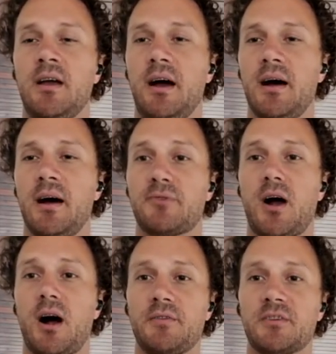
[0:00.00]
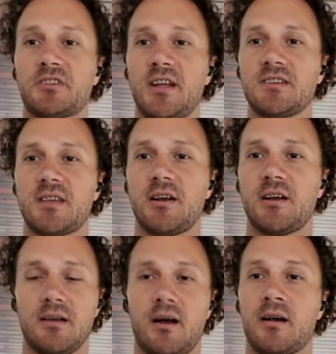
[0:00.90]
for all the chains that
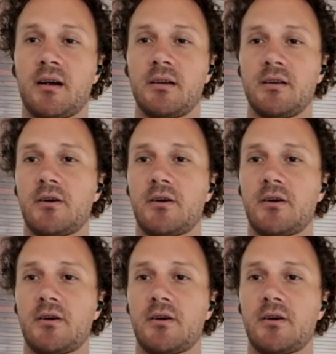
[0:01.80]
are